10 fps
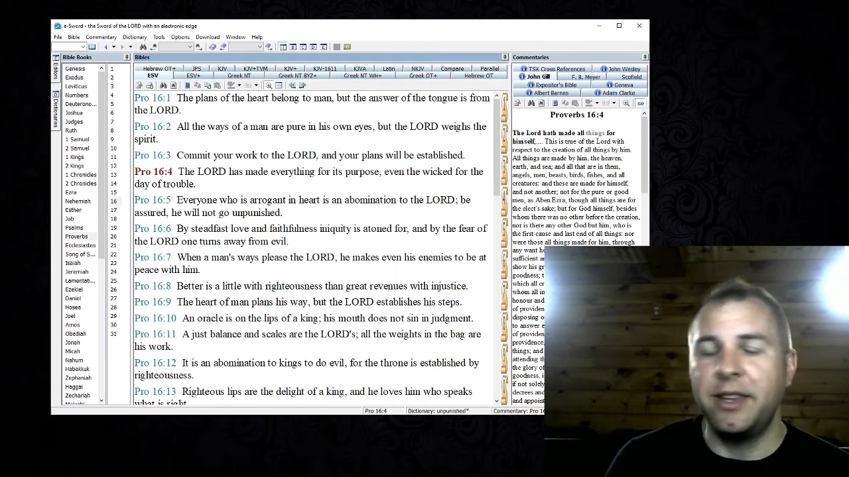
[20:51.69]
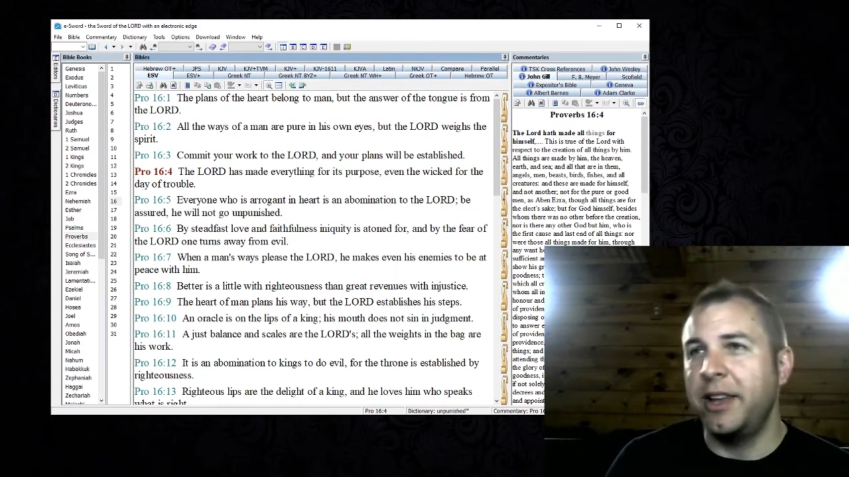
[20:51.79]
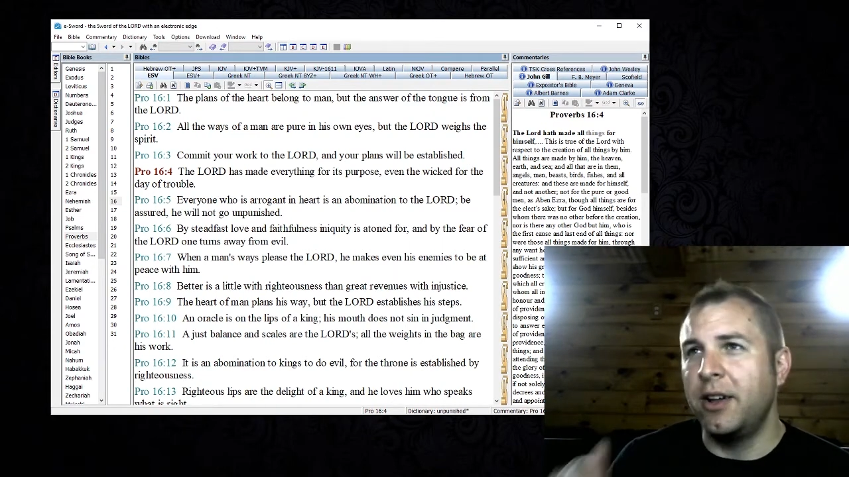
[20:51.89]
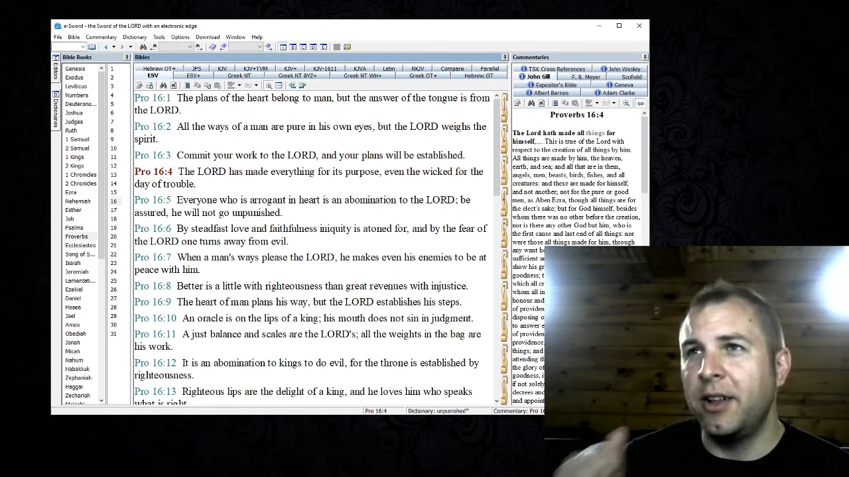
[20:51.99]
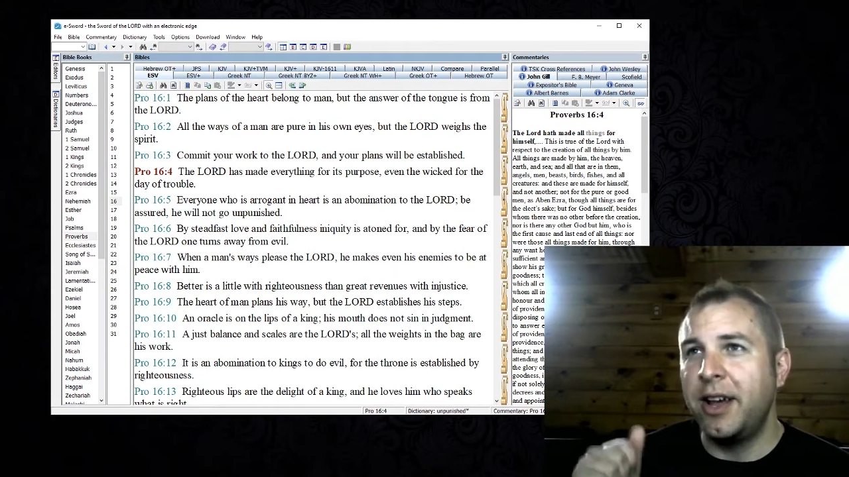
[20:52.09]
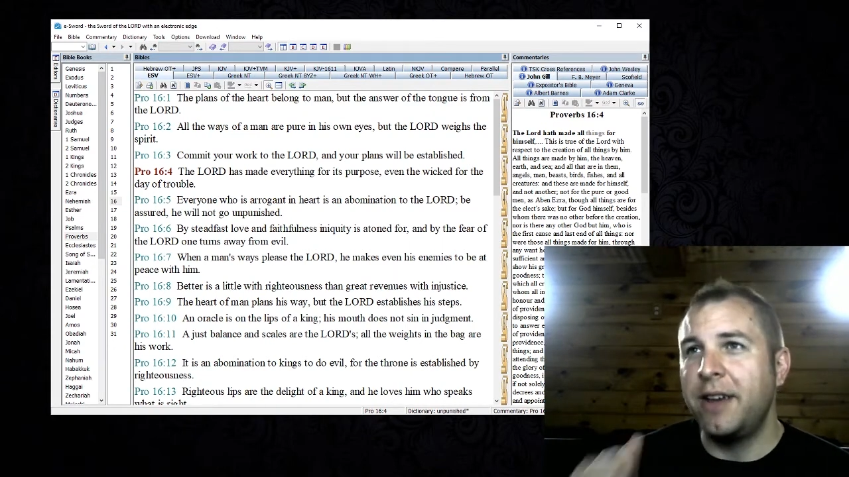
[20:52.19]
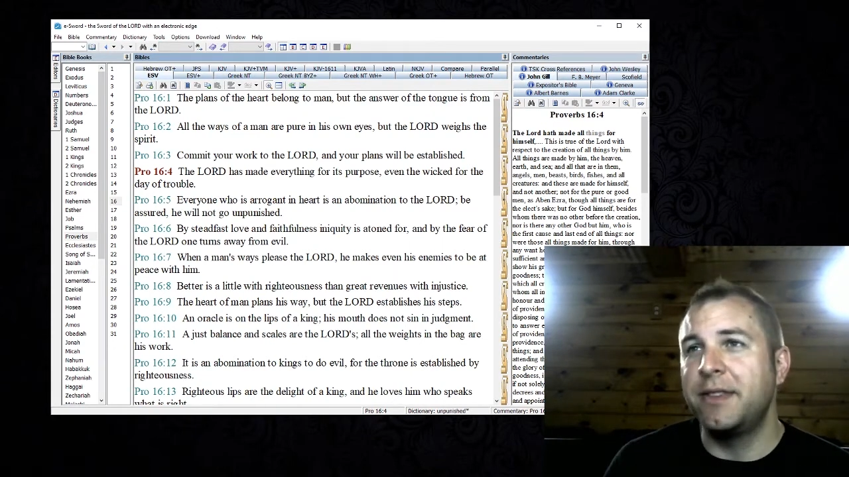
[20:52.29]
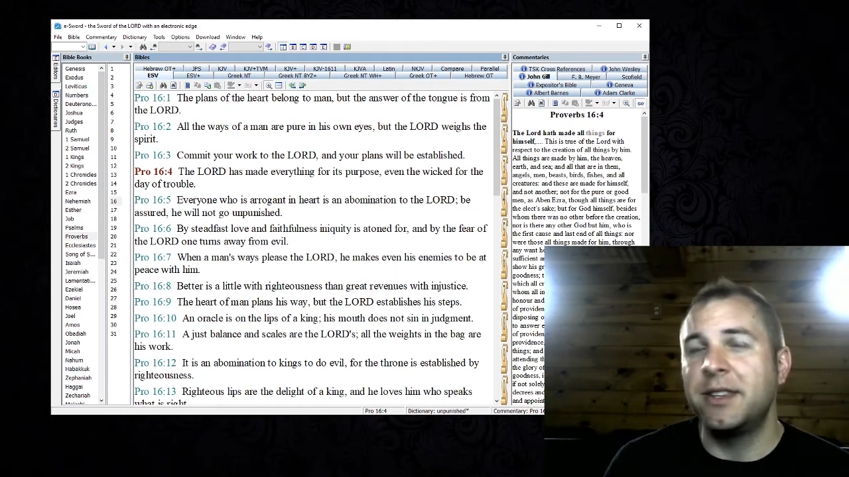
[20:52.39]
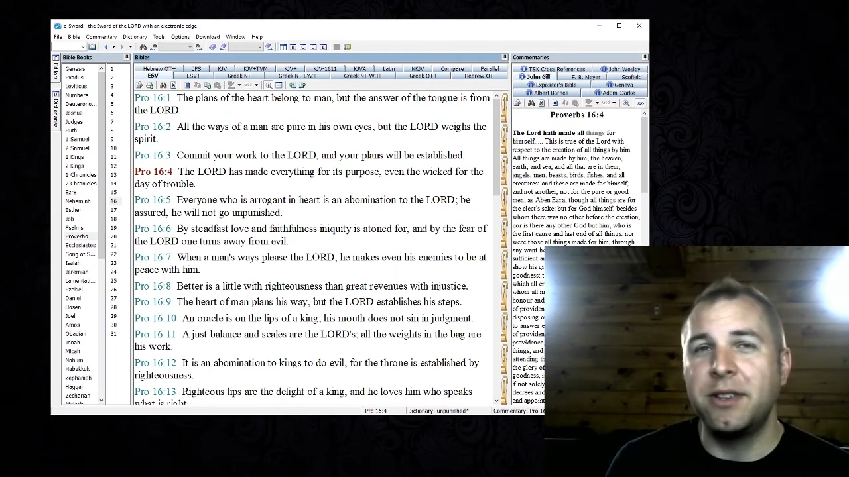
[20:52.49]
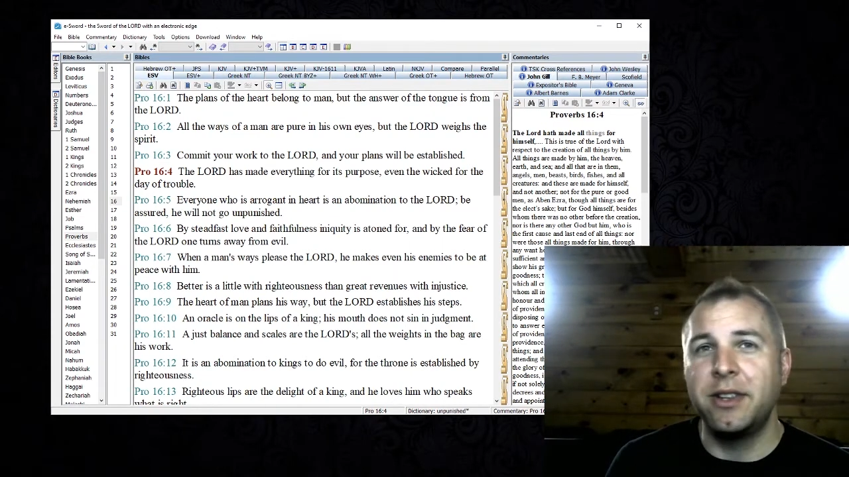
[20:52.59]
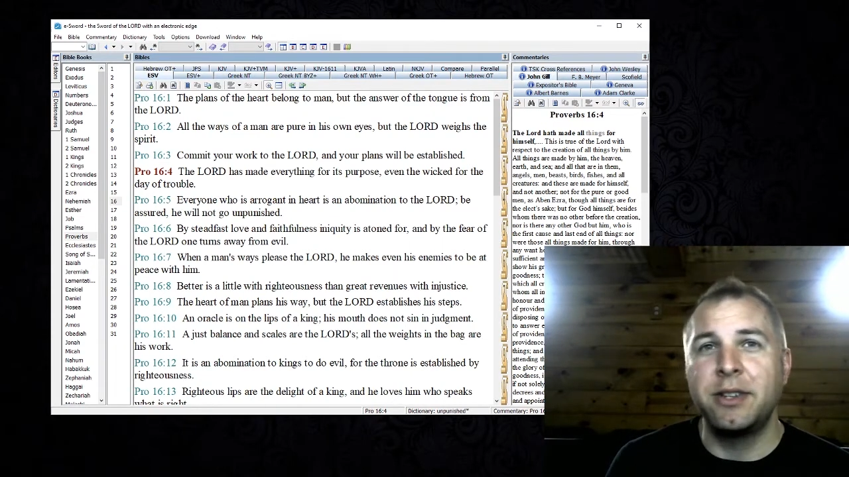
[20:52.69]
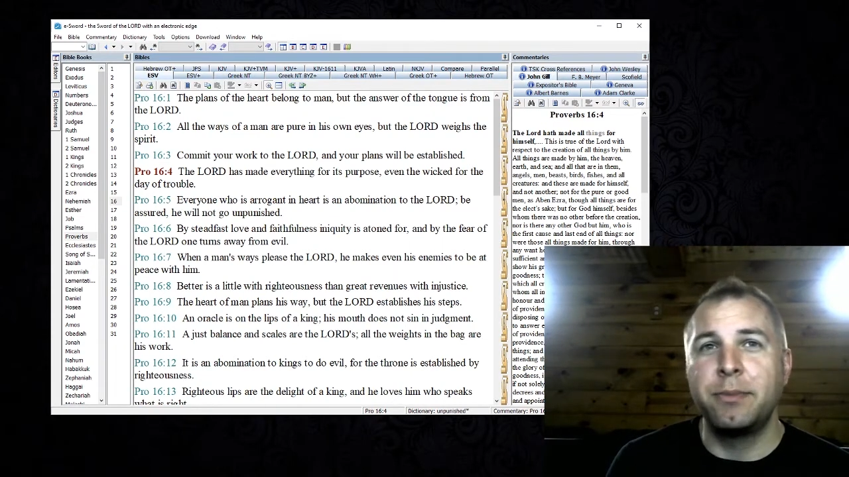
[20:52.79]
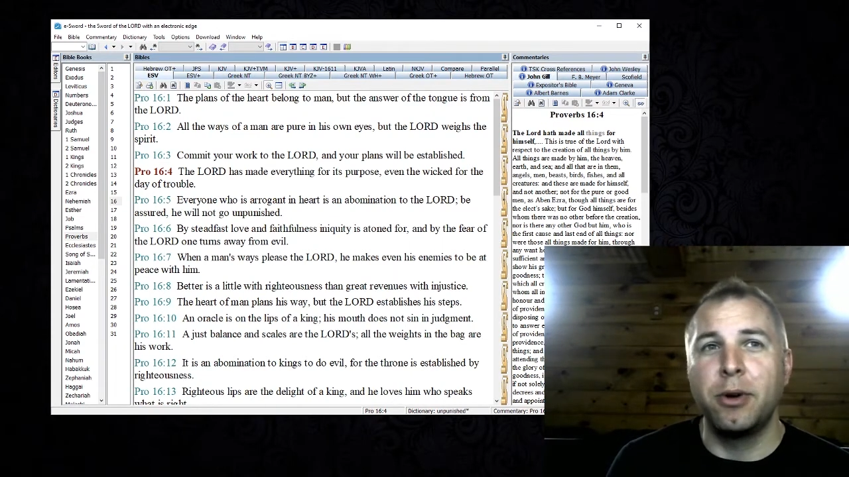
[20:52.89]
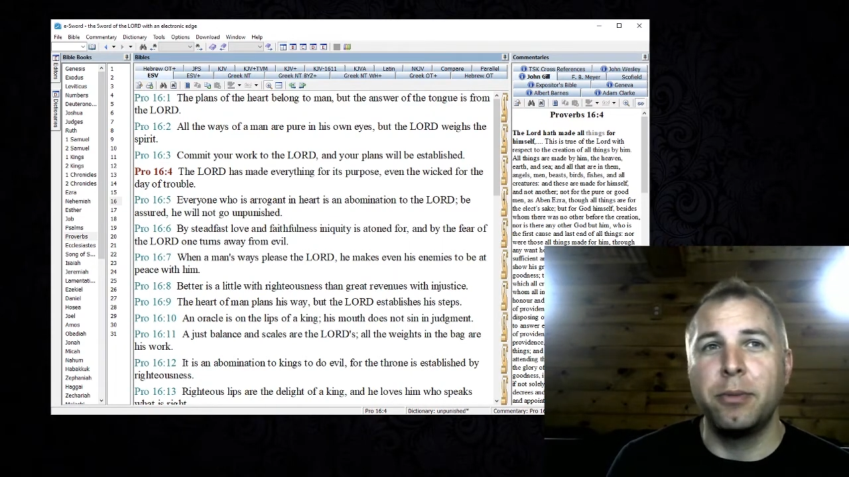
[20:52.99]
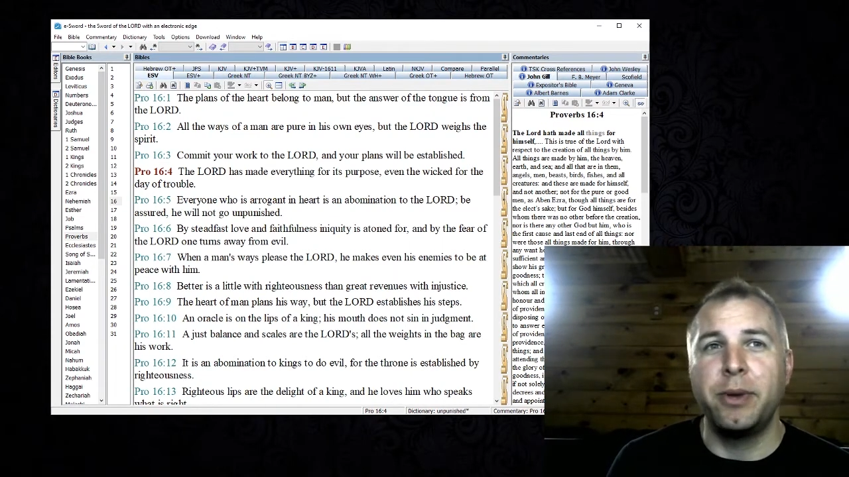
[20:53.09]
and they all have this this
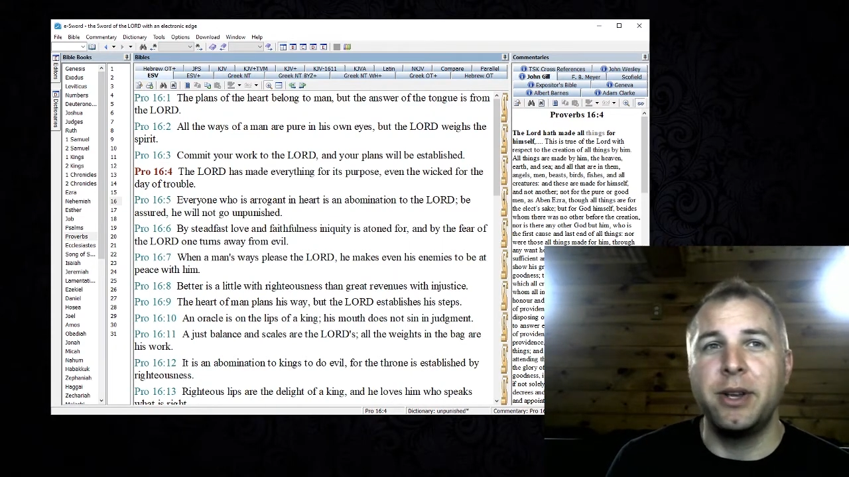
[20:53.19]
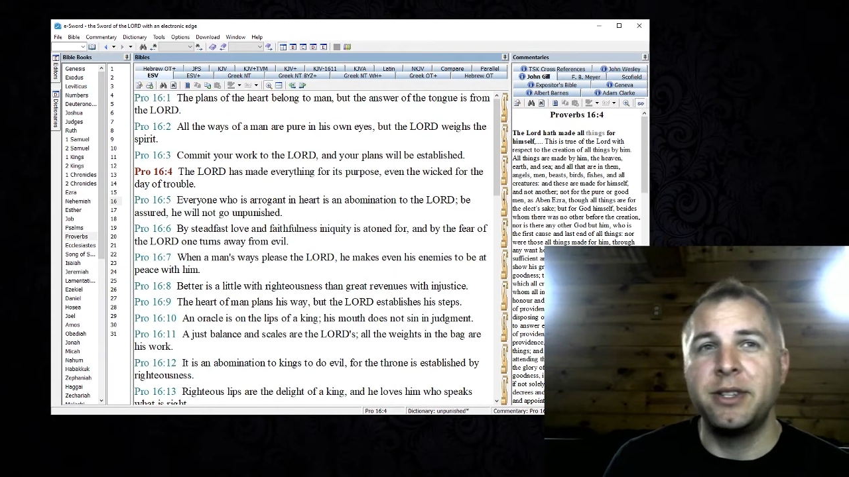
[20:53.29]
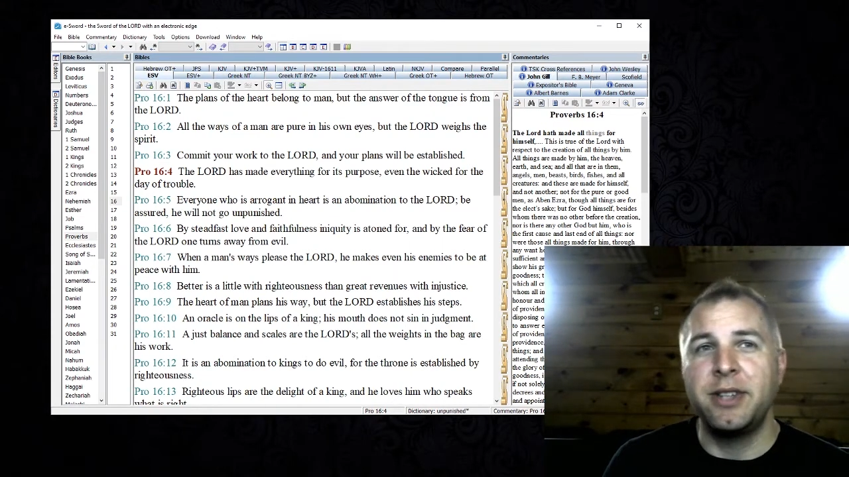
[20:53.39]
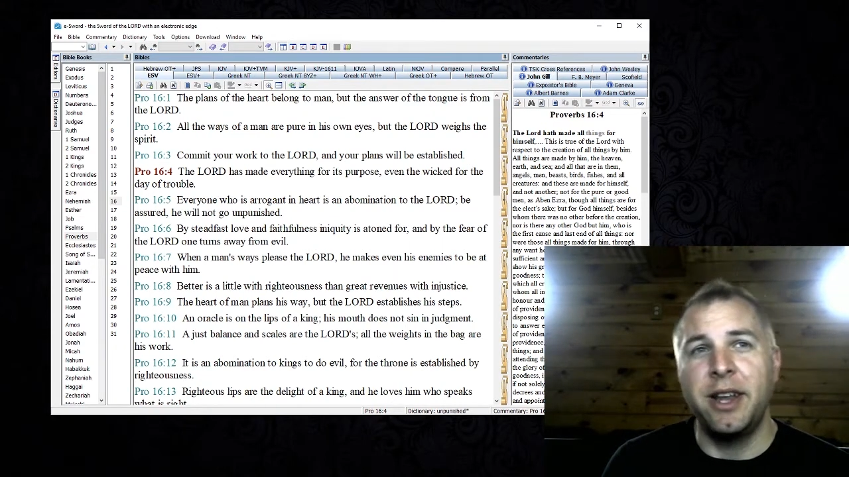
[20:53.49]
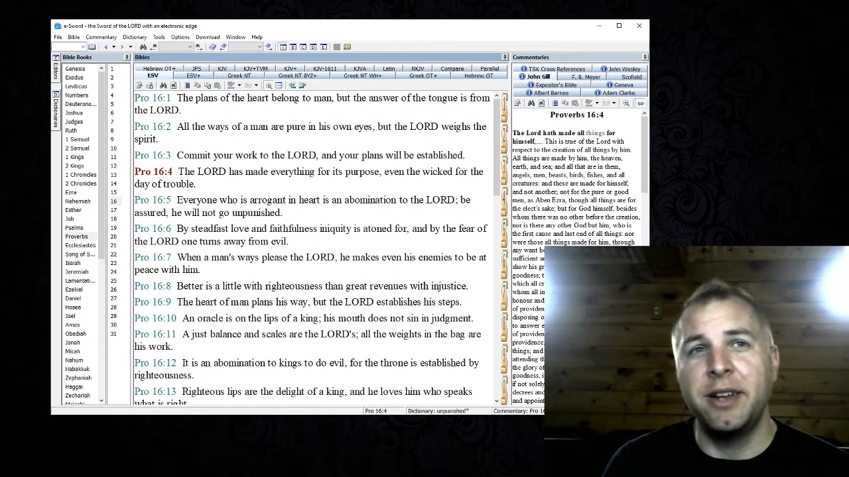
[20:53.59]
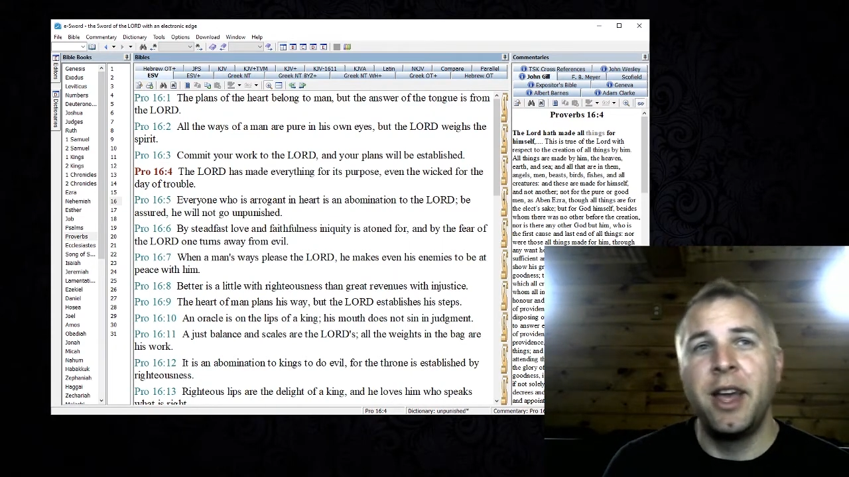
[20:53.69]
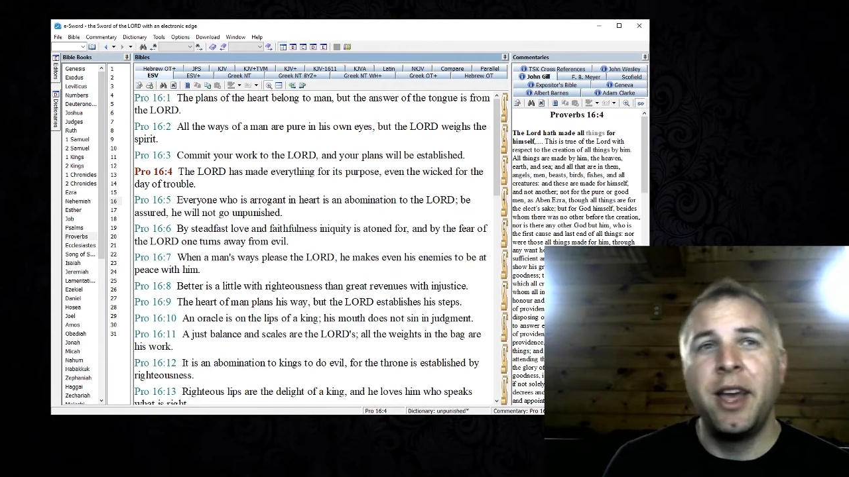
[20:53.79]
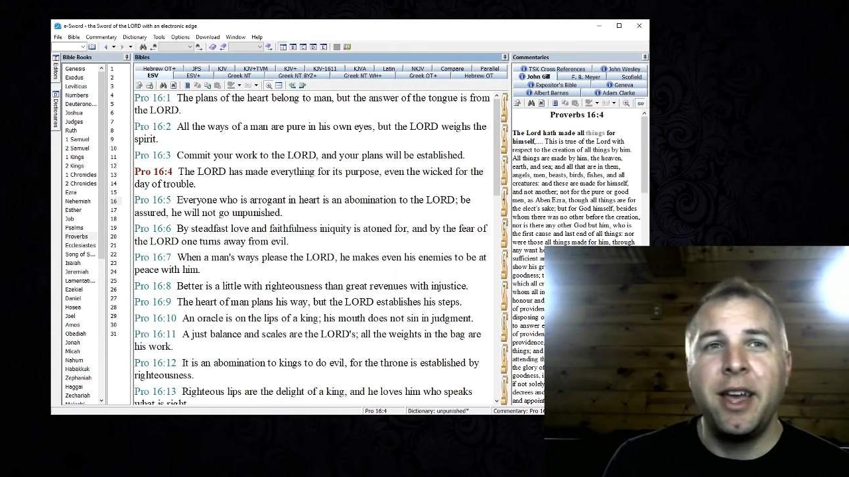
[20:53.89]
purpose, and